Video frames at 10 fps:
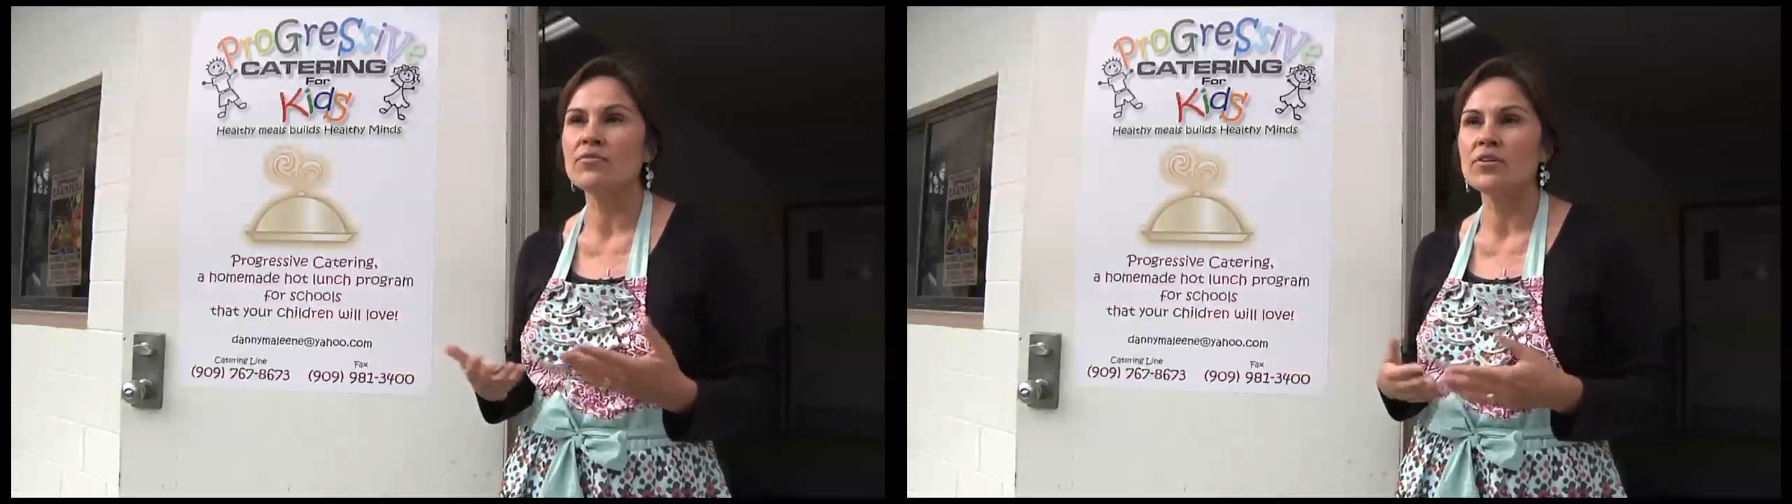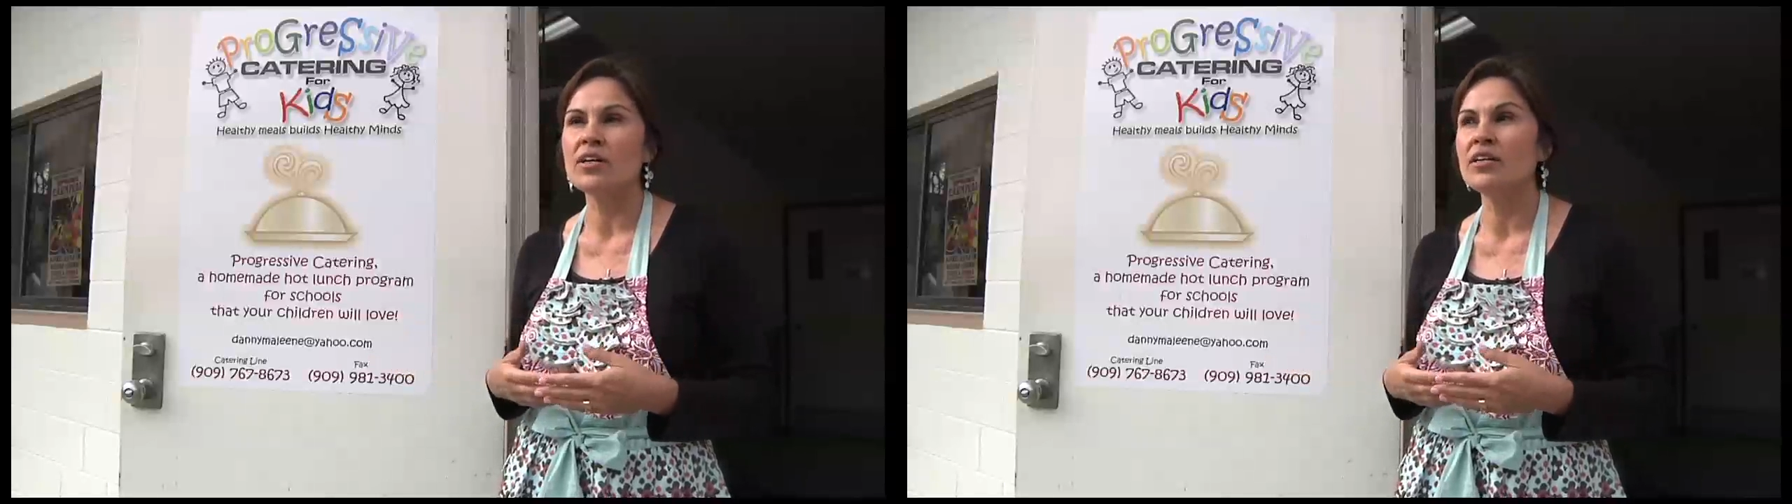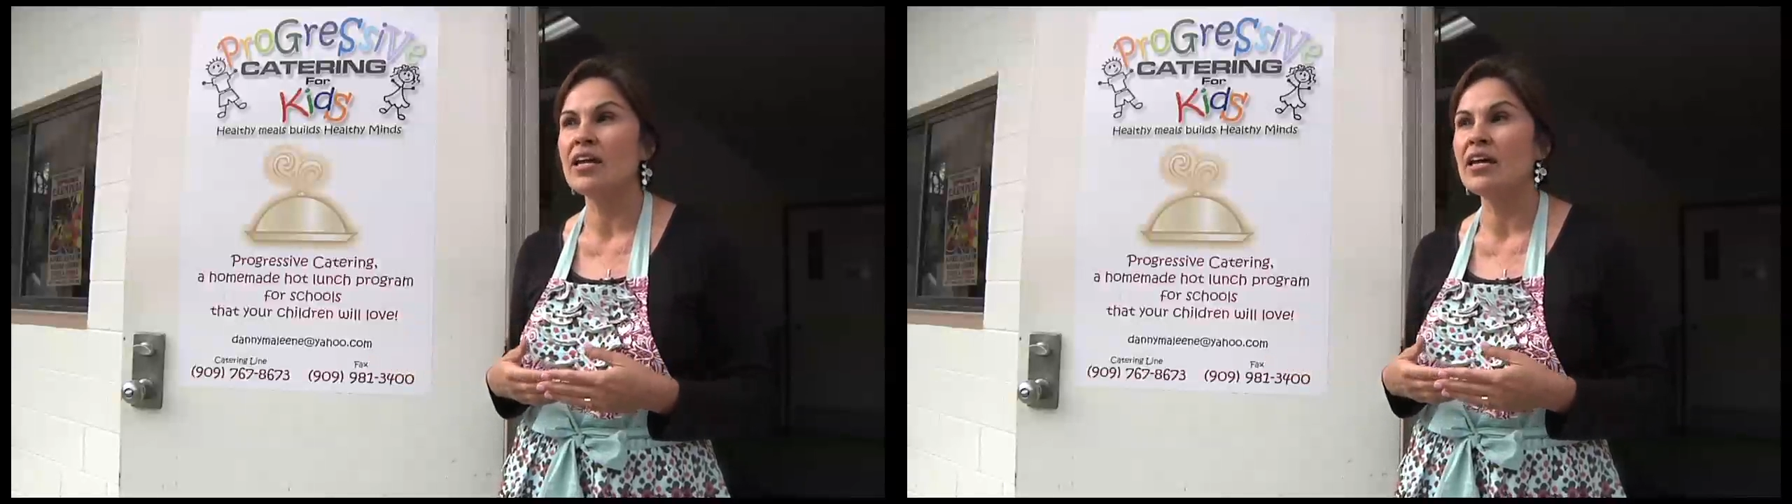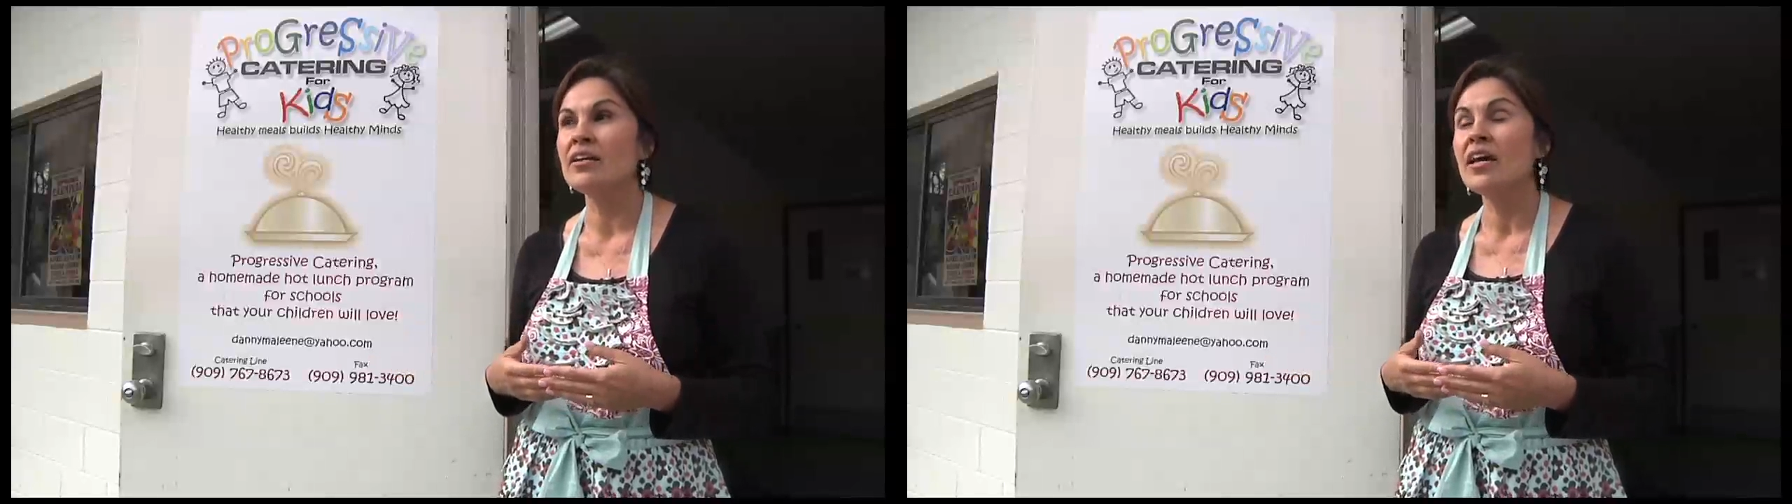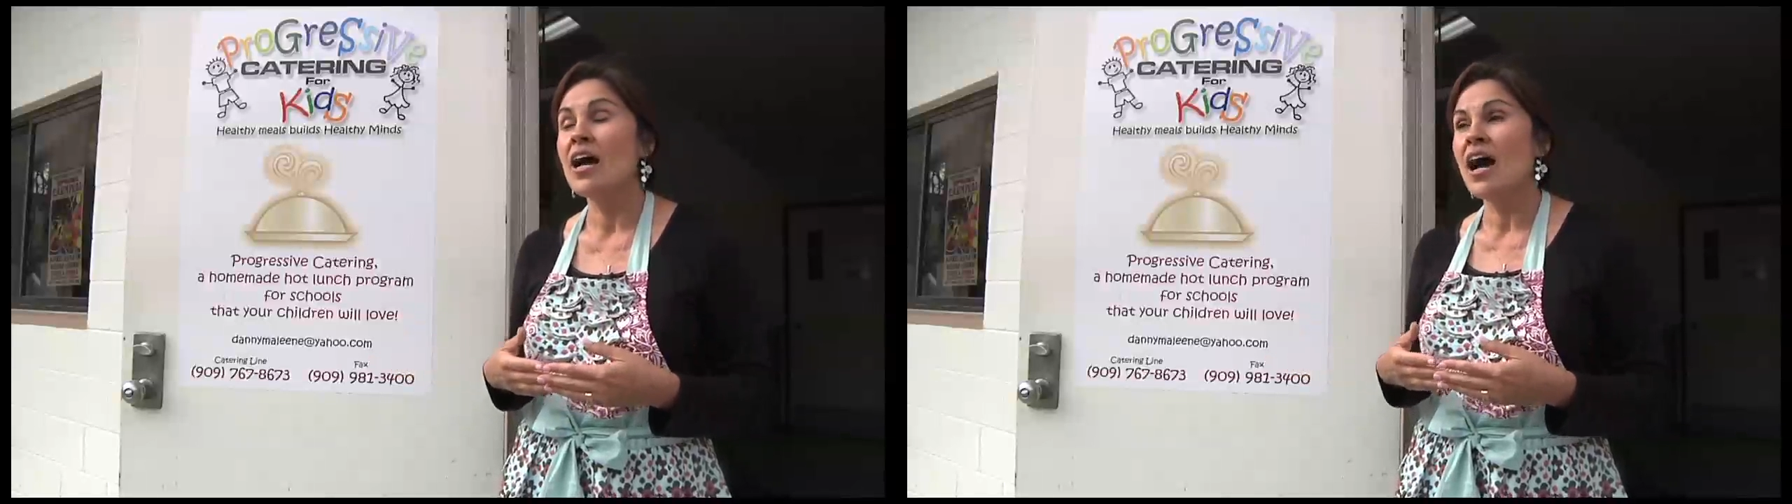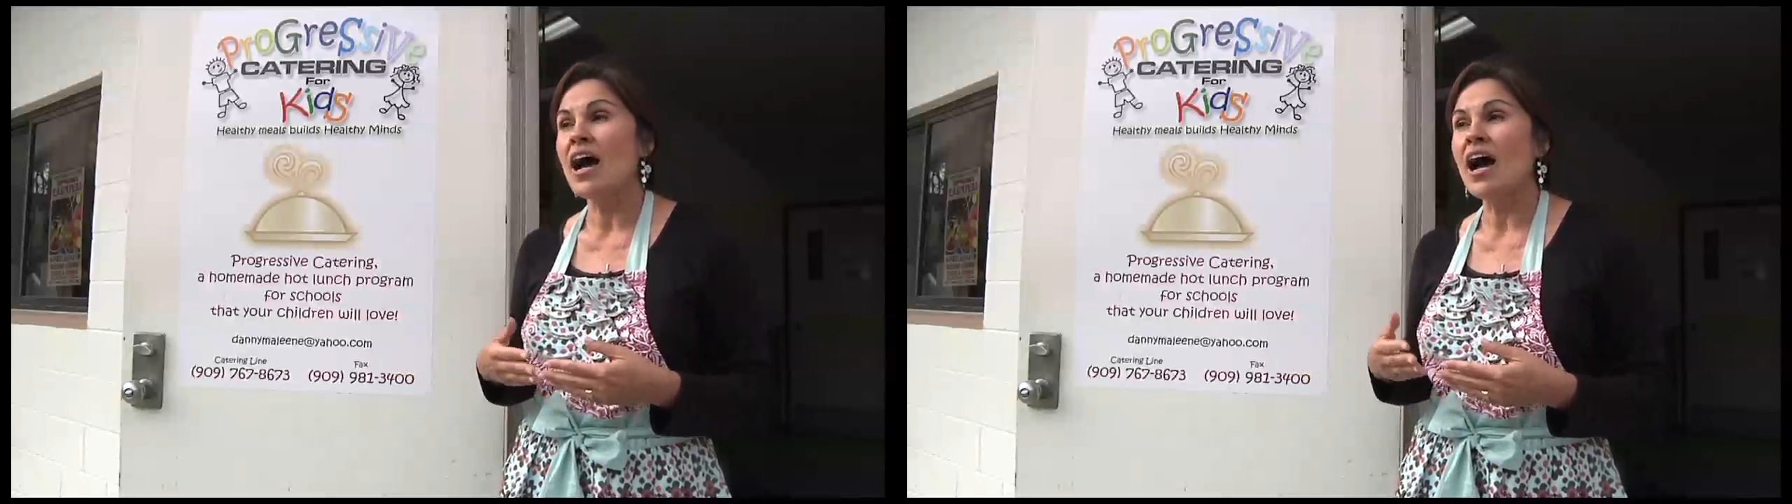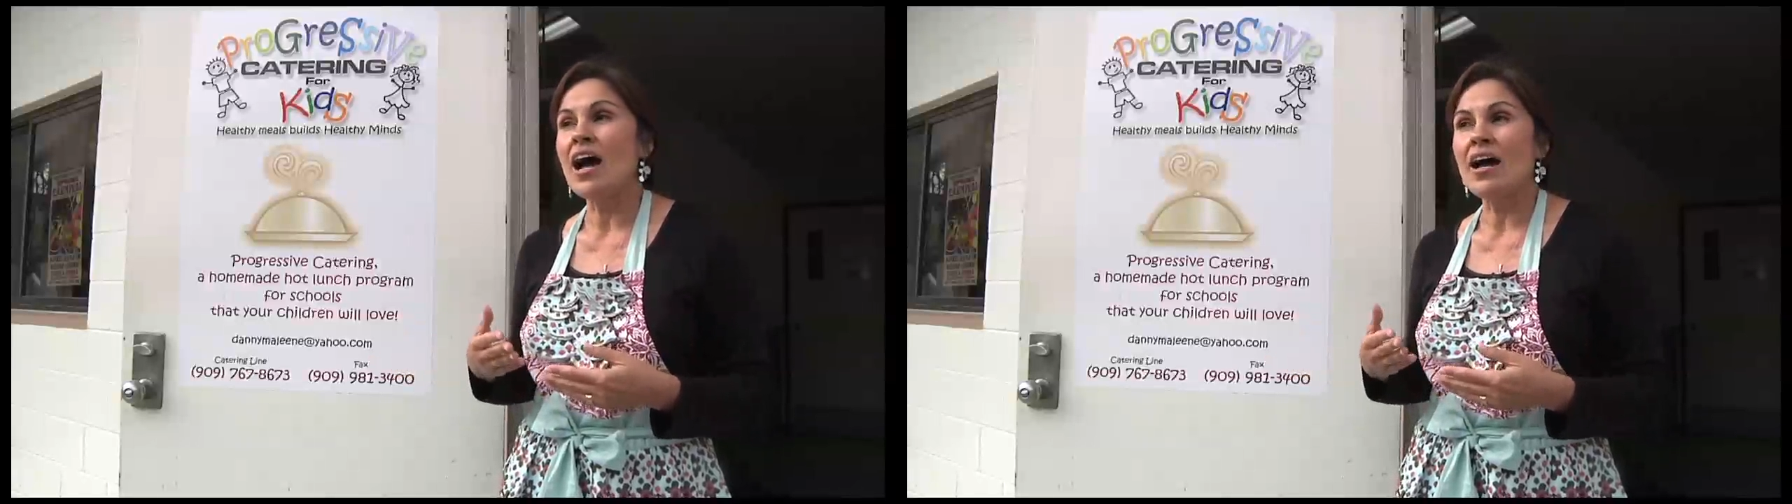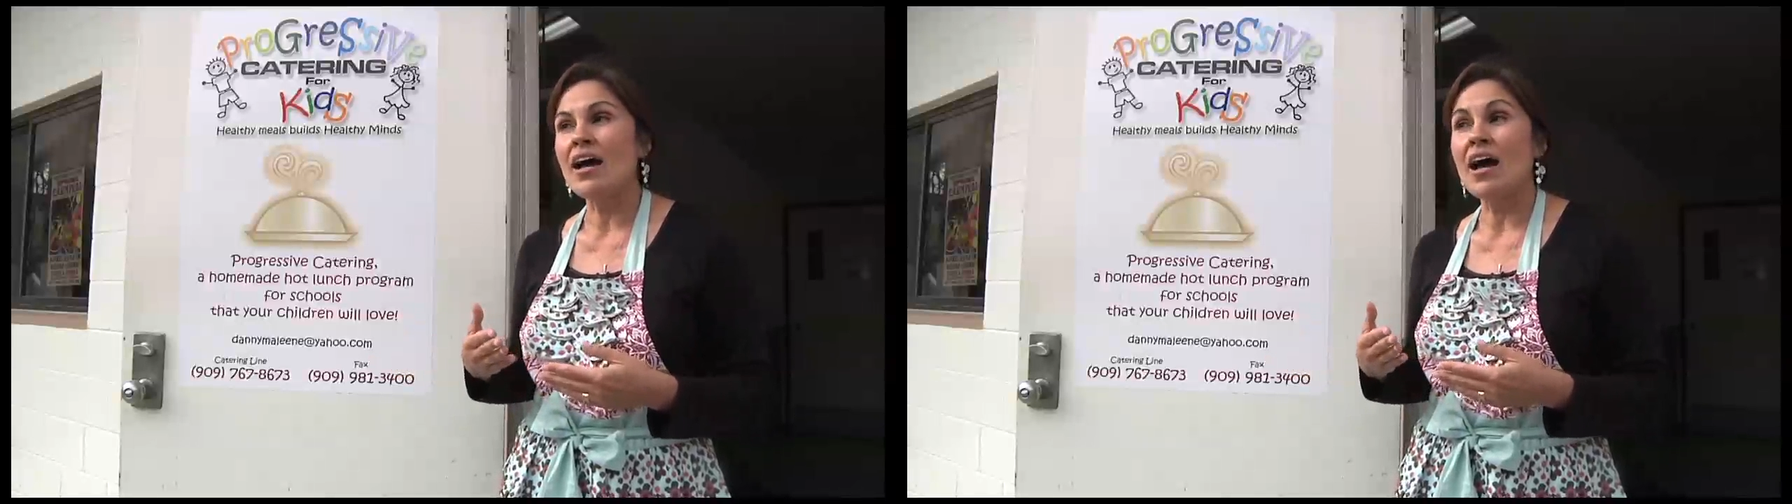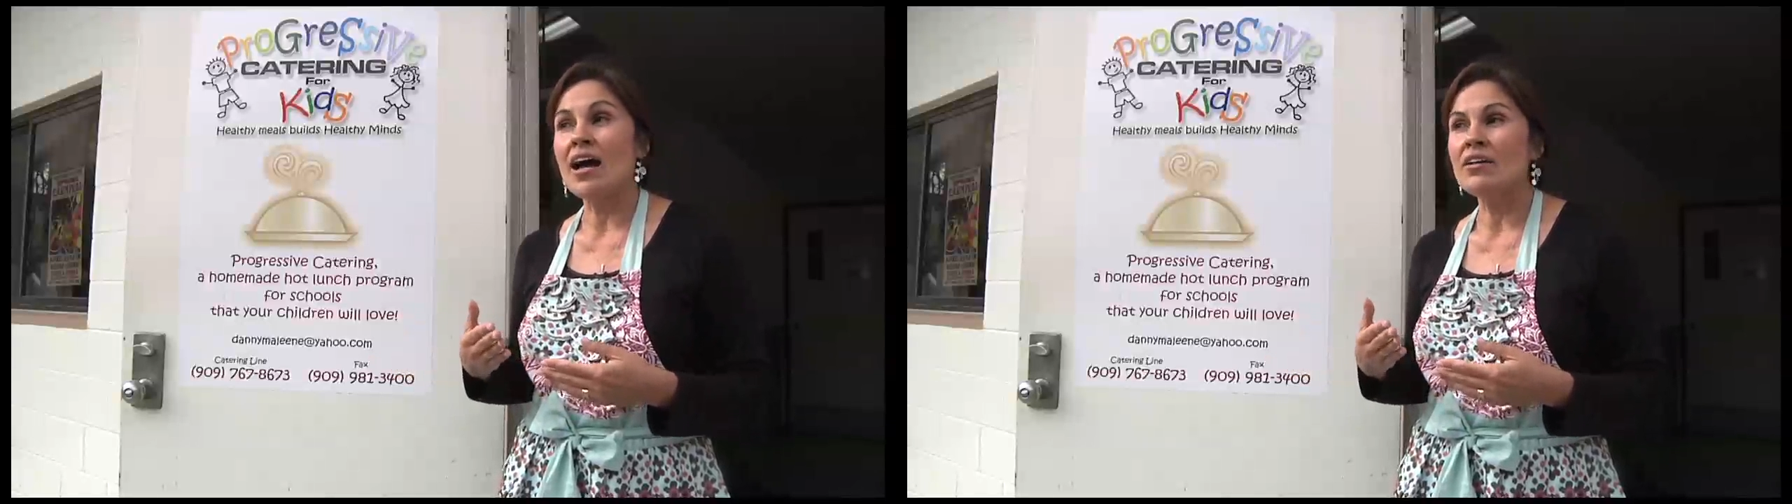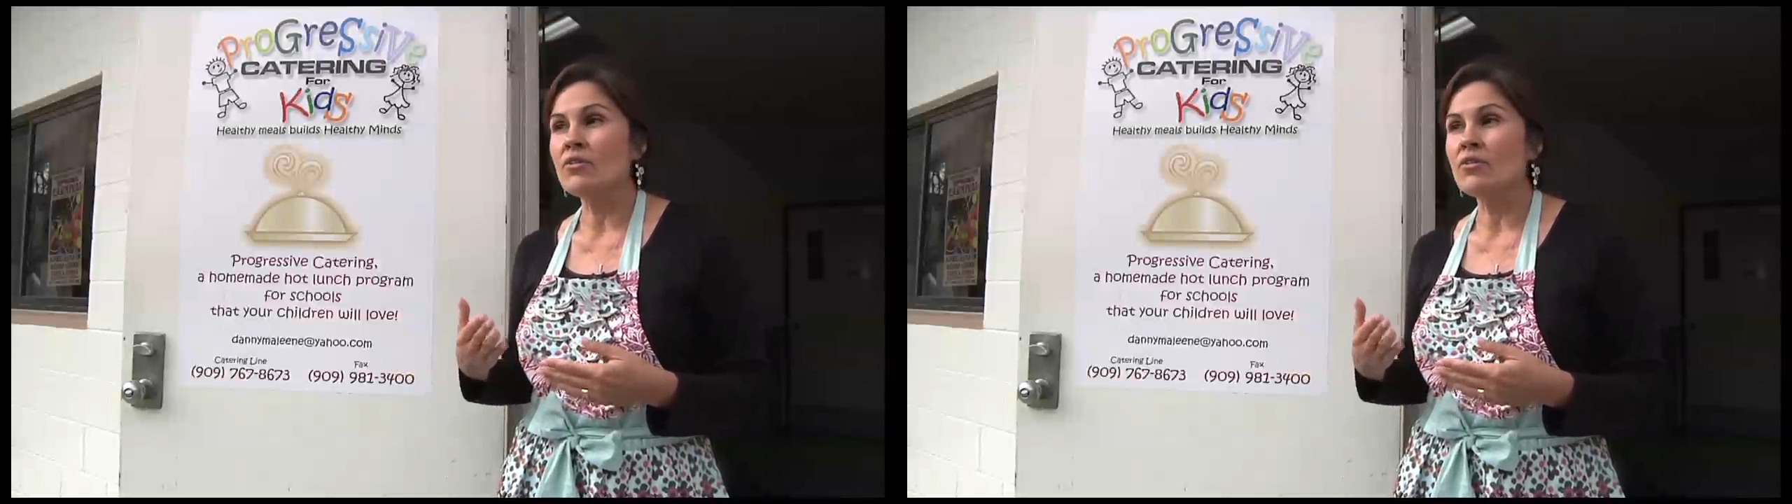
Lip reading: And I